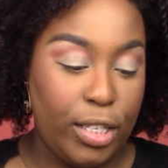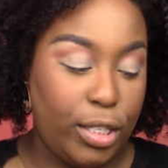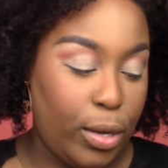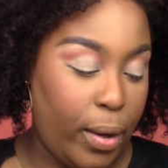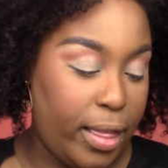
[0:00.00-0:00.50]

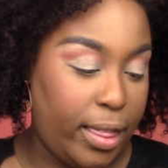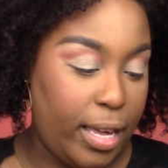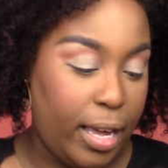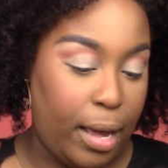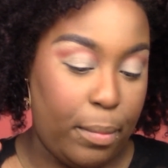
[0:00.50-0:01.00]
So I
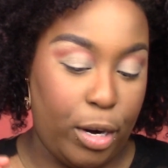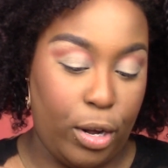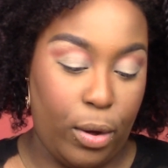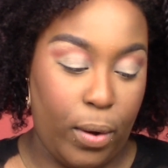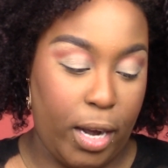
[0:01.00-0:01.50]
think I'm gonna
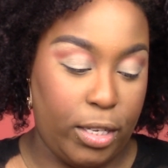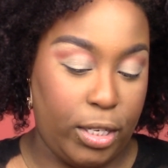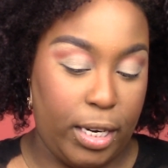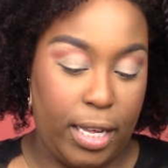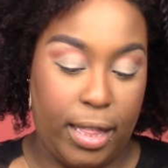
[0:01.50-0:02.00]
go
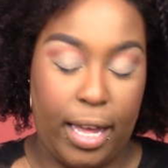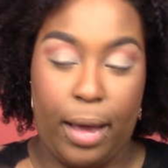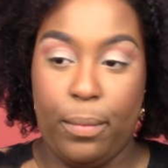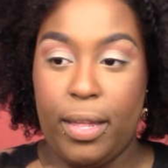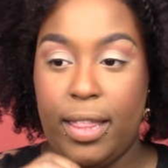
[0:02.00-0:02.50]
underneath
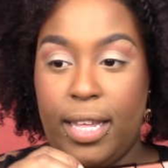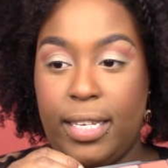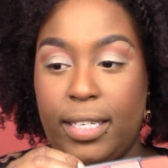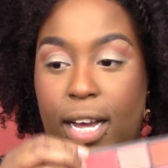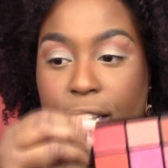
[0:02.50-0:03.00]
that with
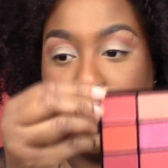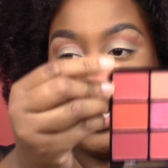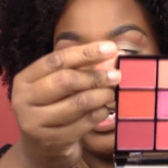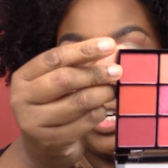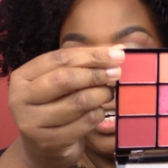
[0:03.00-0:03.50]
this color
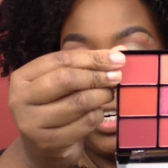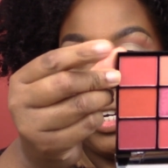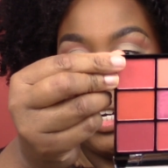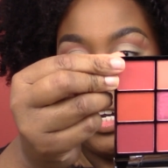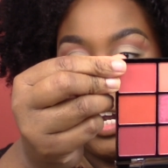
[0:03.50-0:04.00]
here,
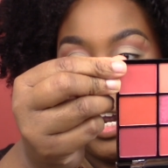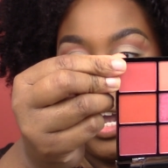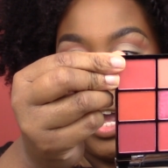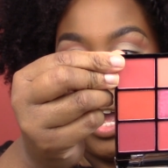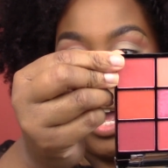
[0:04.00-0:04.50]

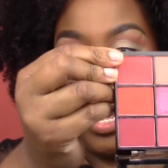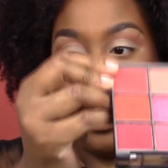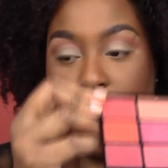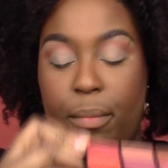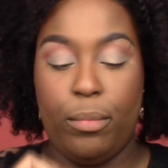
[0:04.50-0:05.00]

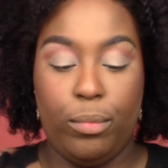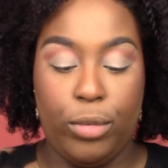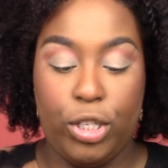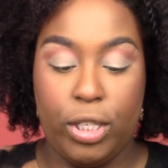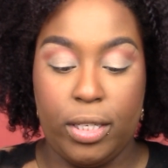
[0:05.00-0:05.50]

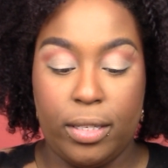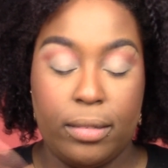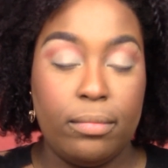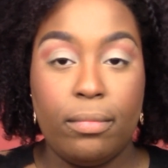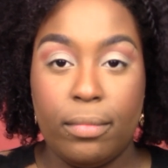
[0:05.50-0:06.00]
which is
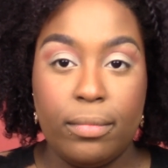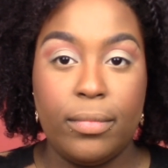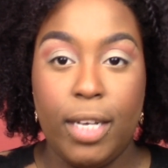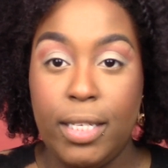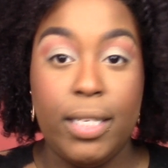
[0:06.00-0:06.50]

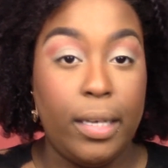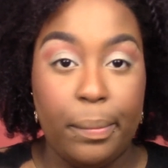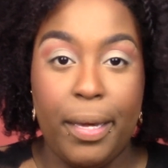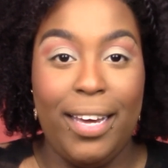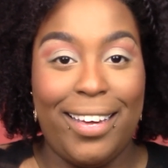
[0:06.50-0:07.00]
a
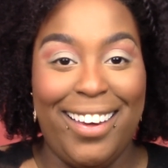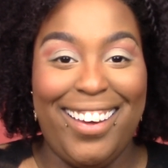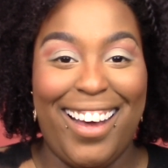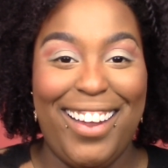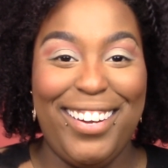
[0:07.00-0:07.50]
deep
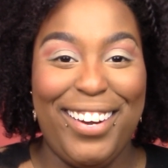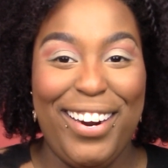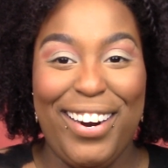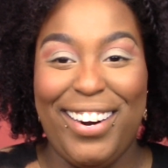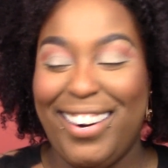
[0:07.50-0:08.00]
pinky
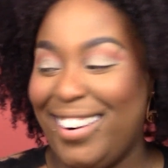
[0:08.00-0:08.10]
color.